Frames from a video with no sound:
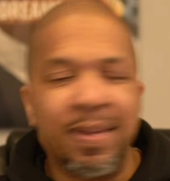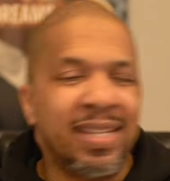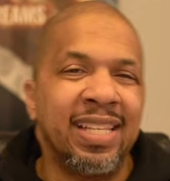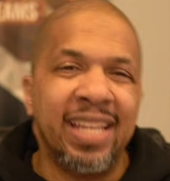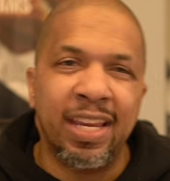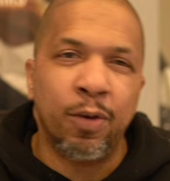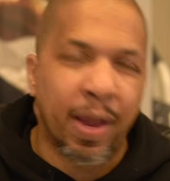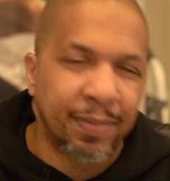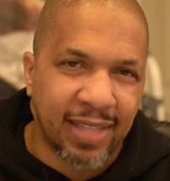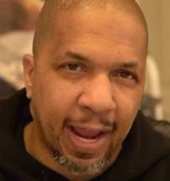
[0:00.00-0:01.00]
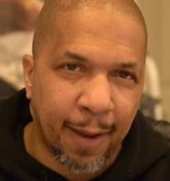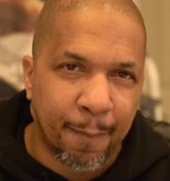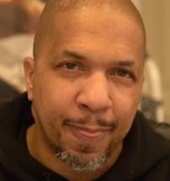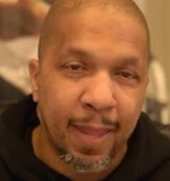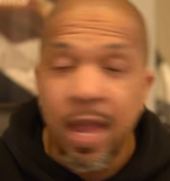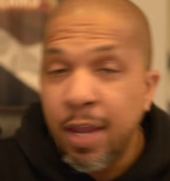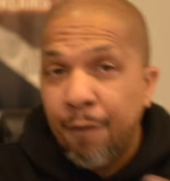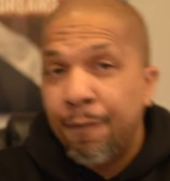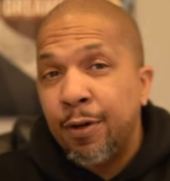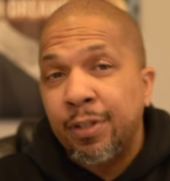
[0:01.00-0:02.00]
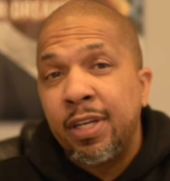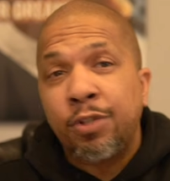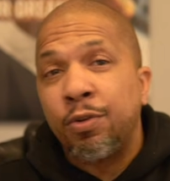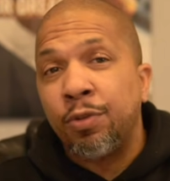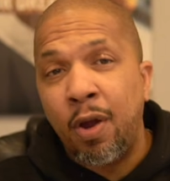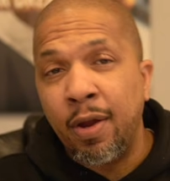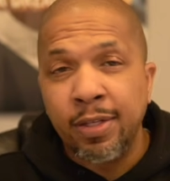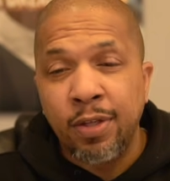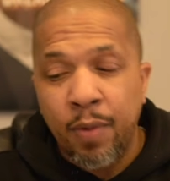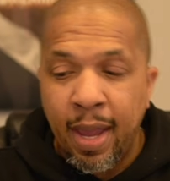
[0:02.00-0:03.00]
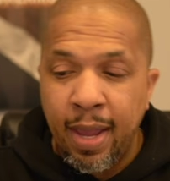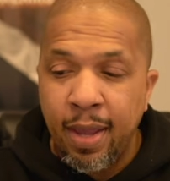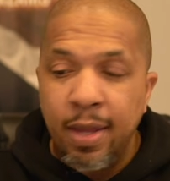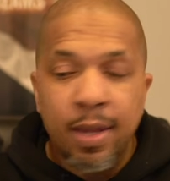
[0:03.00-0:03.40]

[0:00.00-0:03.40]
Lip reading: misleading website. Your first initial thought is, okay,